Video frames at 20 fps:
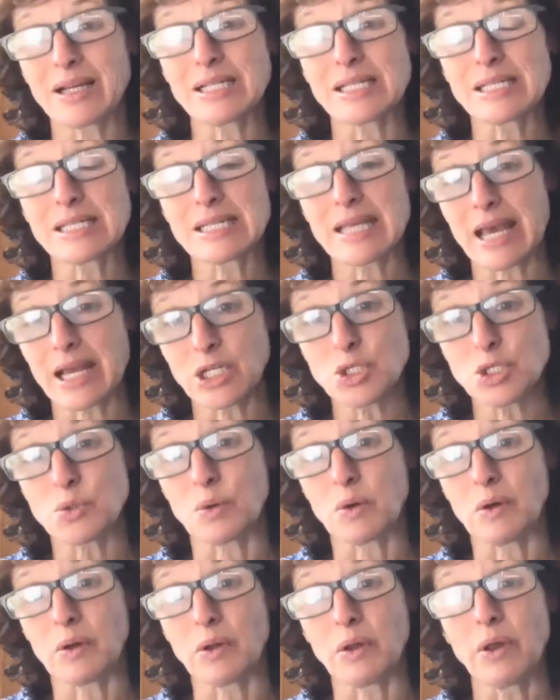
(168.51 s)

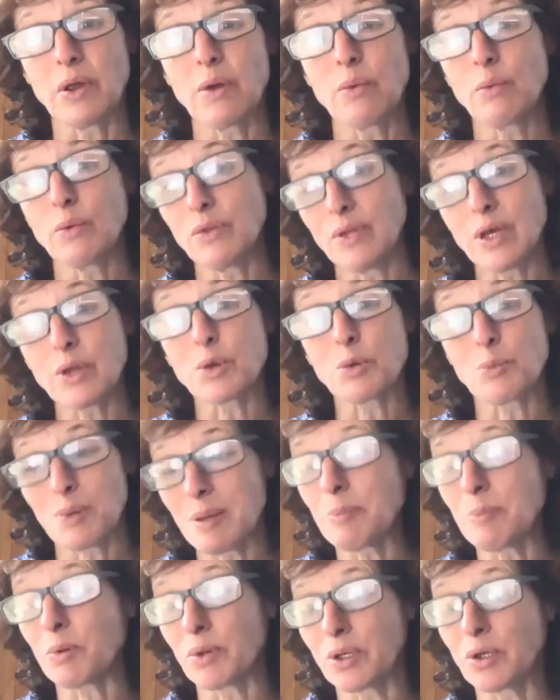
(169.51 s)
schedule with the other
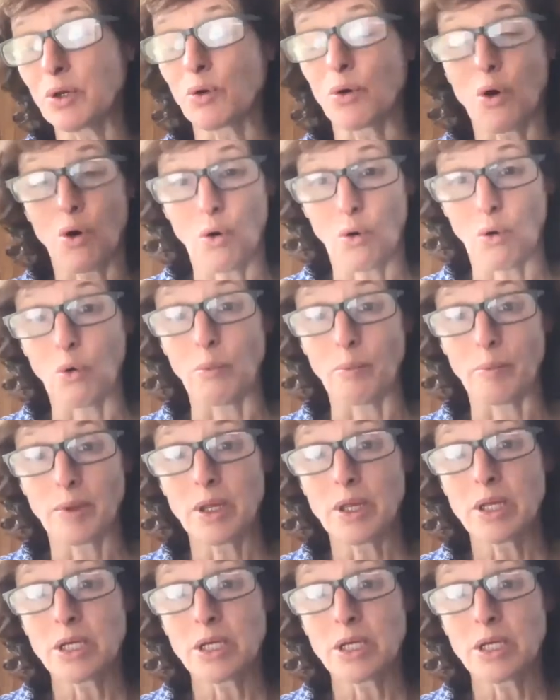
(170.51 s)
people in your home.